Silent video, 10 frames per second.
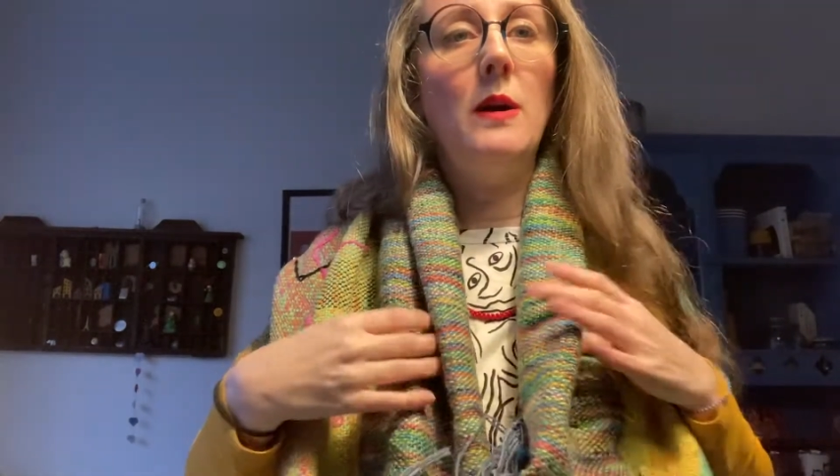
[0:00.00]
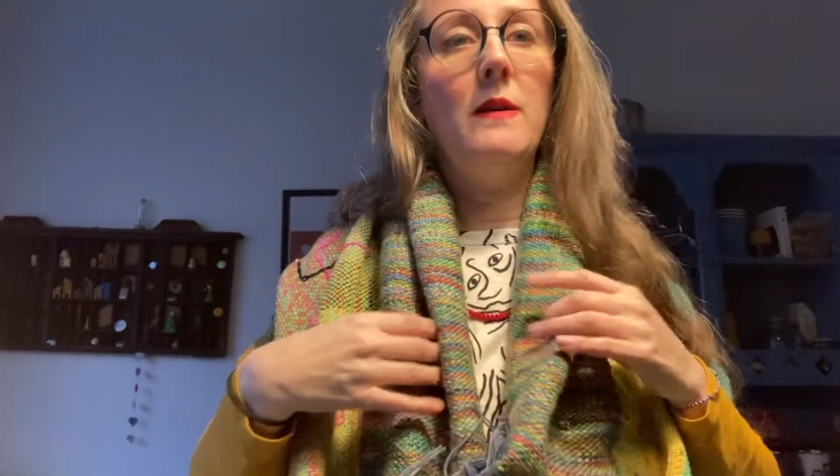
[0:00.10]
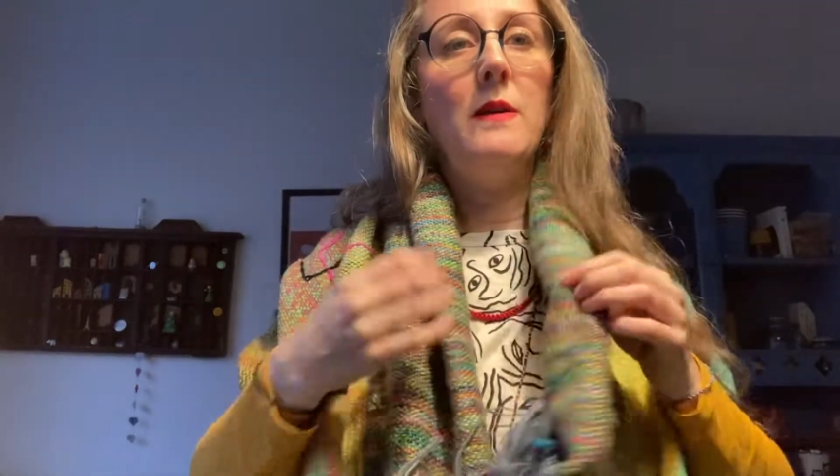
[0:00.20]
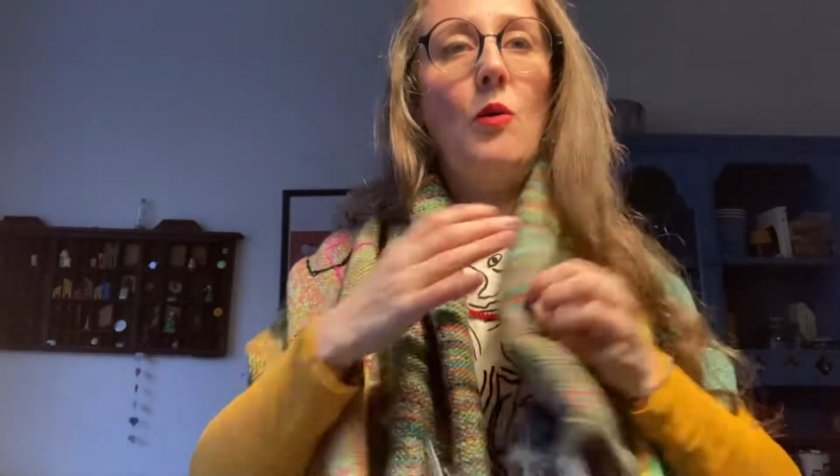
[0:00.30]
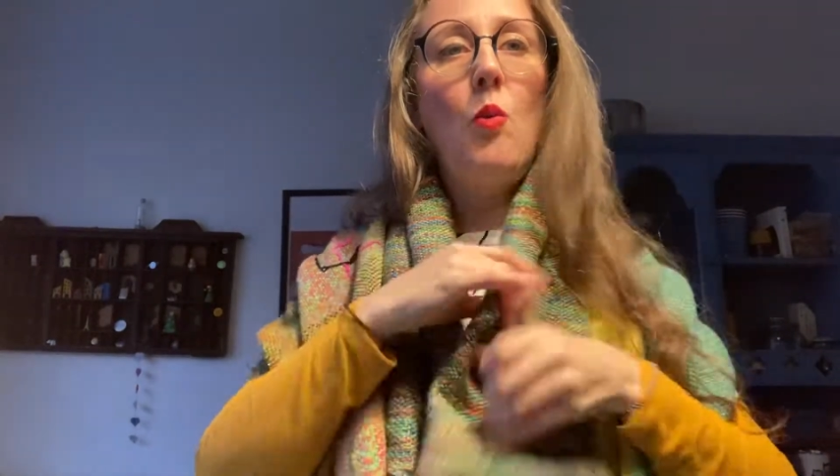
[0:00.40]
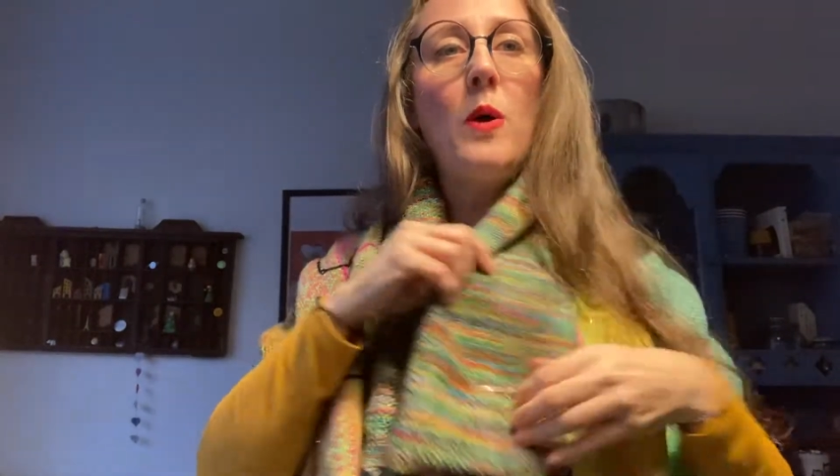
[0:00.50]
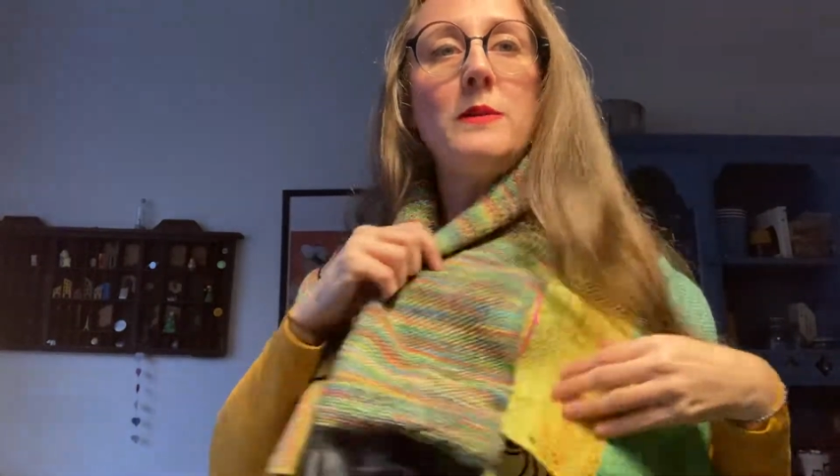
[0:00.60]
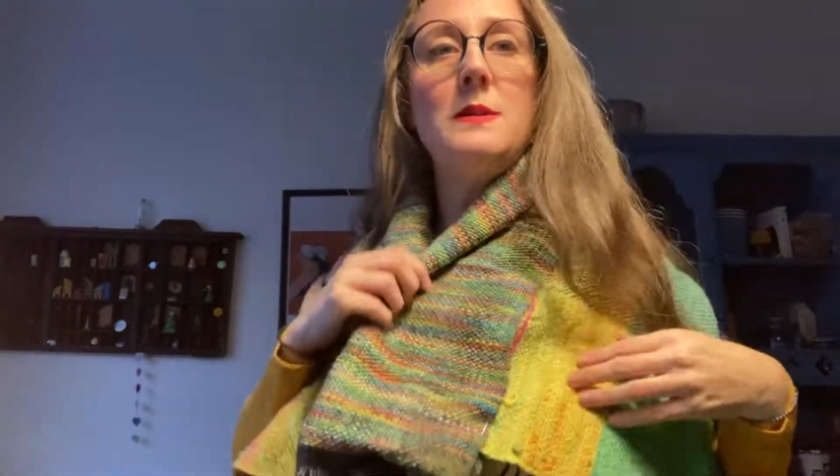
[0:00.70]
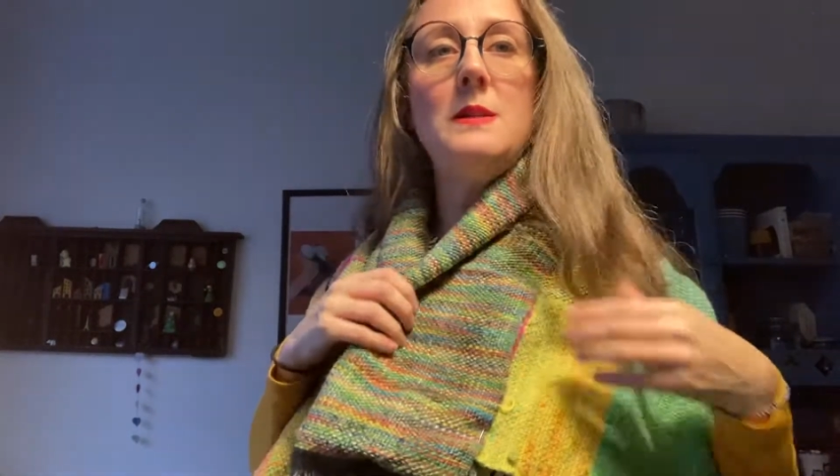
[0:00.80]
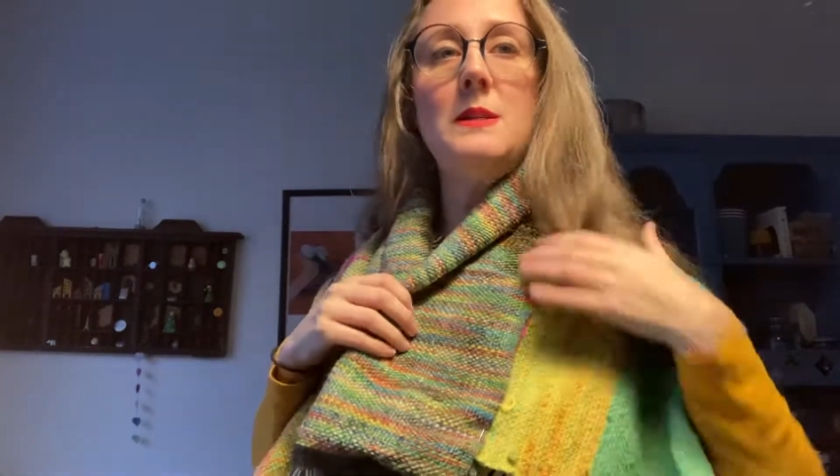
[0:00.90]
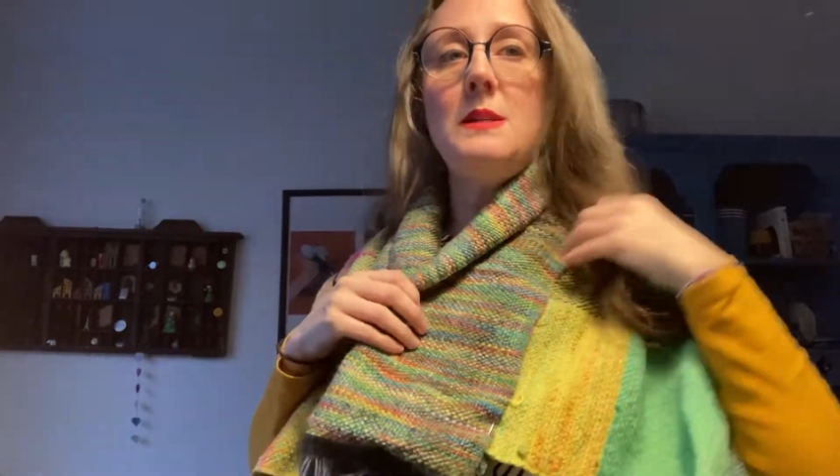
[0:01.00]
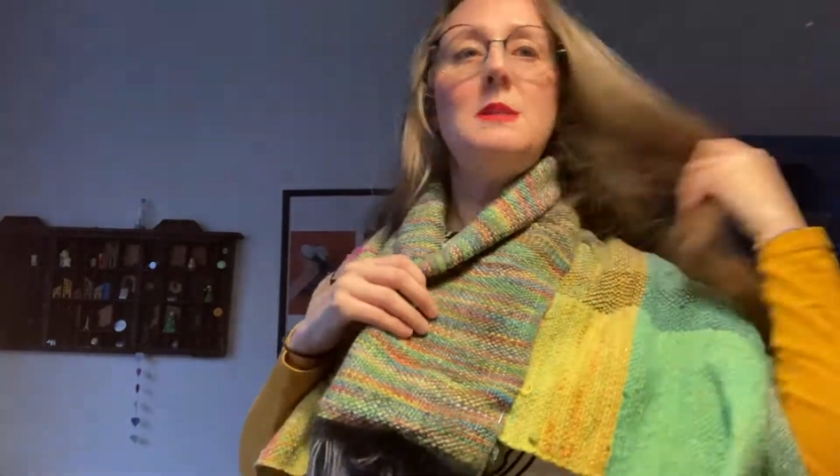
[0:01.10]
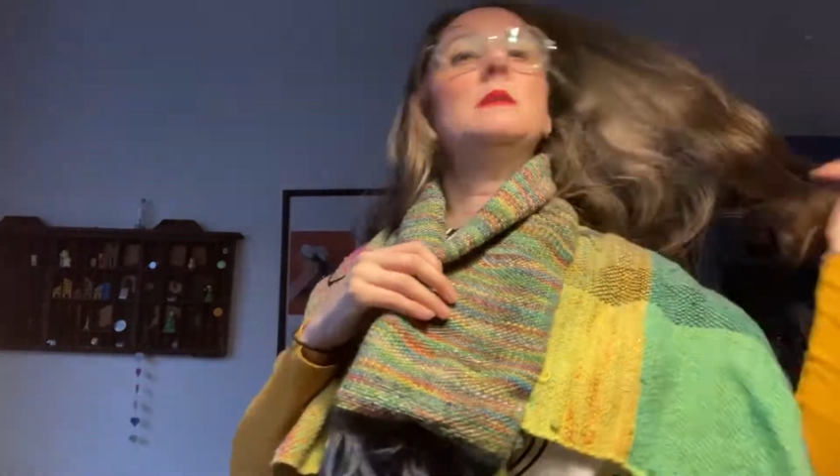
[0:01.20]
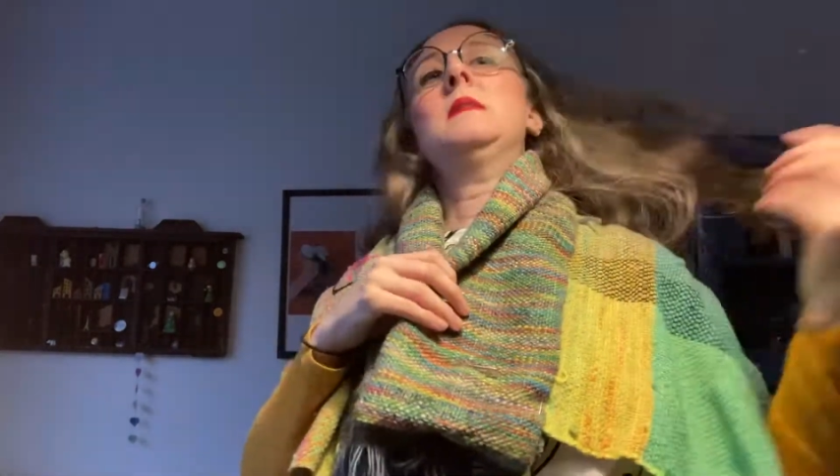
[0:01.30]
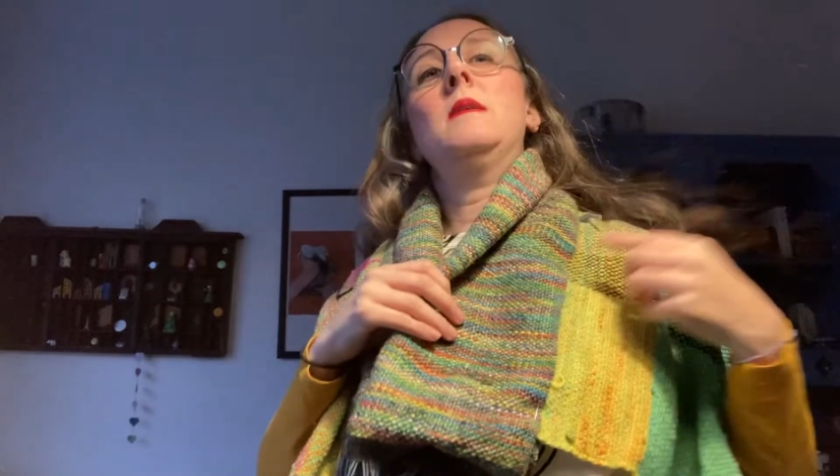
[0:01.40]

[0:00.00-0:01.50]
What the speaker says: I think once this is